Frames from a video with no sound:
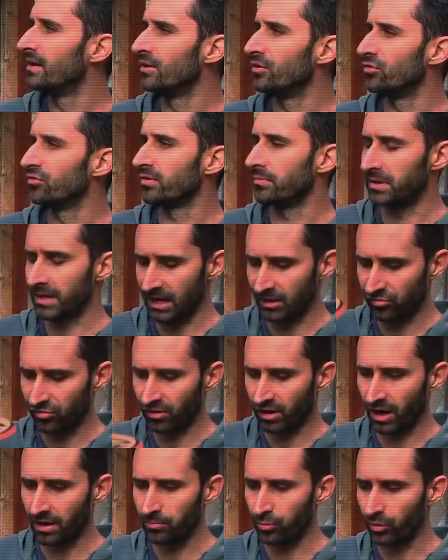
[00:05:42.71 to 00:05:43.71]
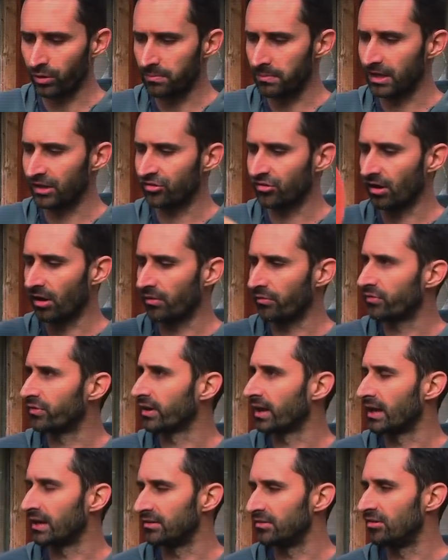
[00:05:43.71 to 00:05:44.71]
use some of the extra cardboard to make shells to
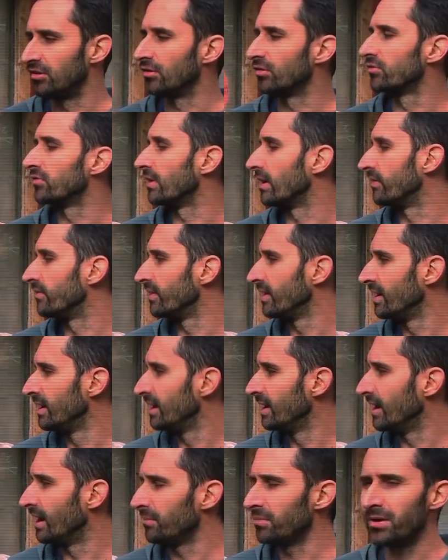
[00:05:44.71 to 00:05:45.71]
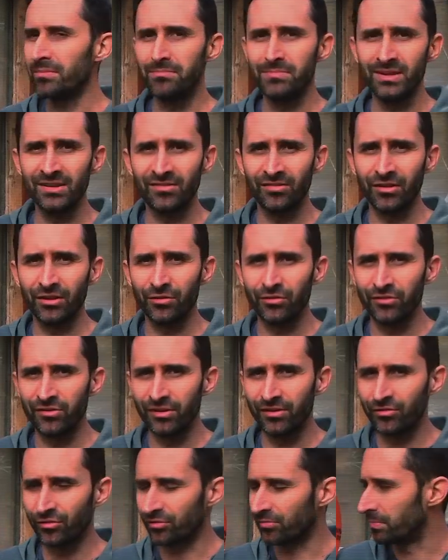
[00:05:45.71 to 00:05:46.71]
kind of tier stuff. I'm going to miss Little
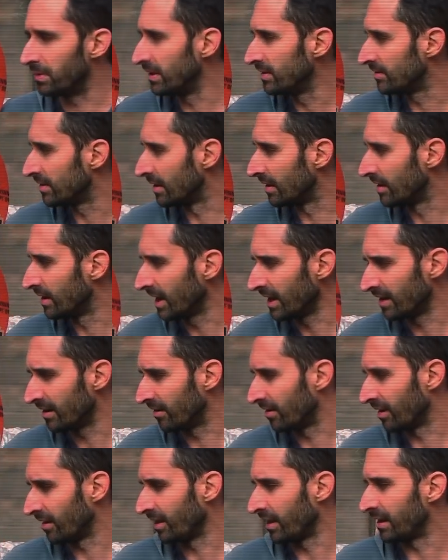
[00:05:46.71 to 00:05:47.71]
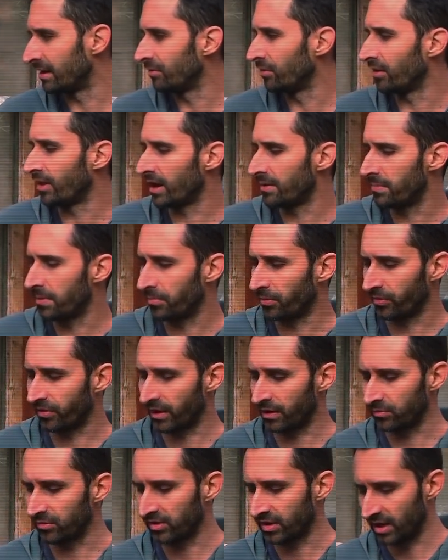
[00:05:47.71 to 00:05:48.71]
Caesars pizza. I don't know. I know a lot of people
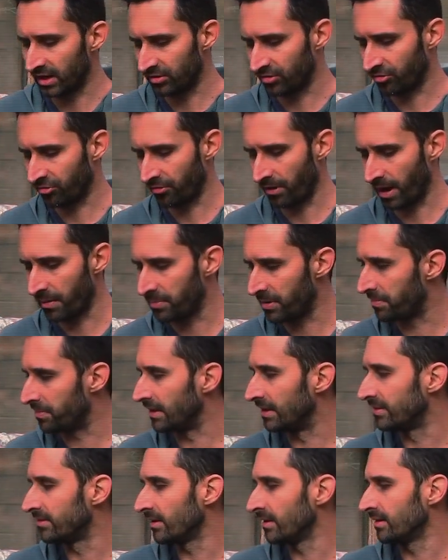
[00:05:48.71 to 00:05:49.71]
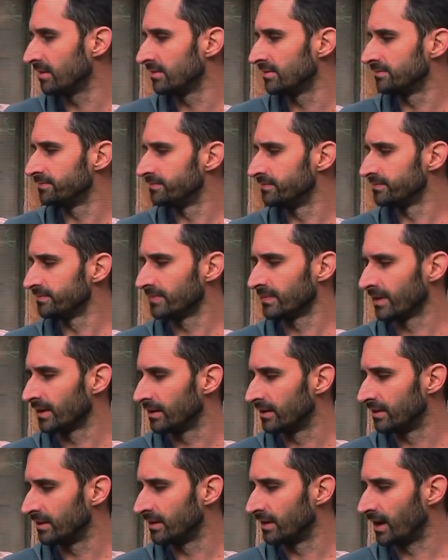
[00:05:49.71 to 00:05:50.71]
thought it was kind of crappy pizza.
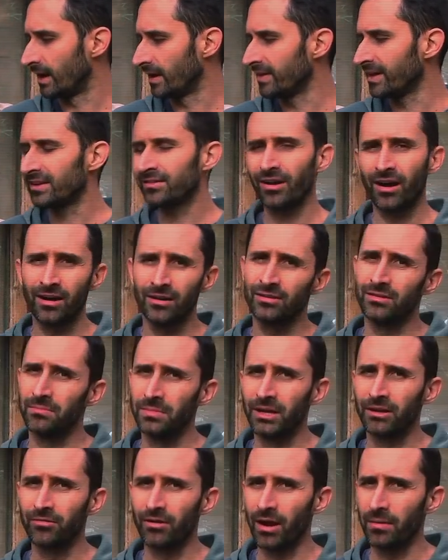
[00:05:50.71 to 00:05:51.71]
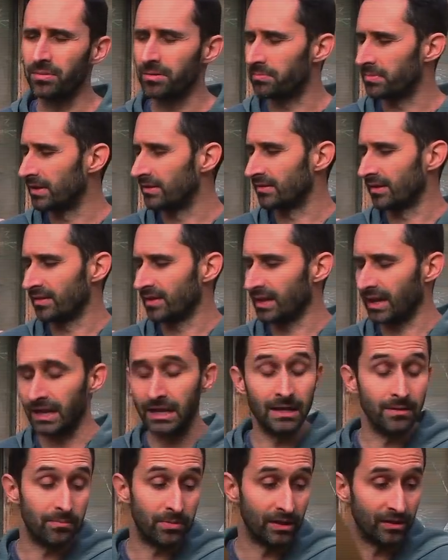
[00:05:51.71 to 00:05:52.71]
I think it's hard to make crappy pizza. I think
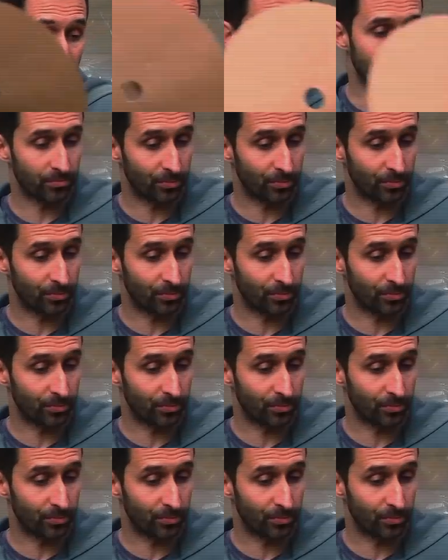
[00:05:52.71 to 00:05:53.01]
any pizza is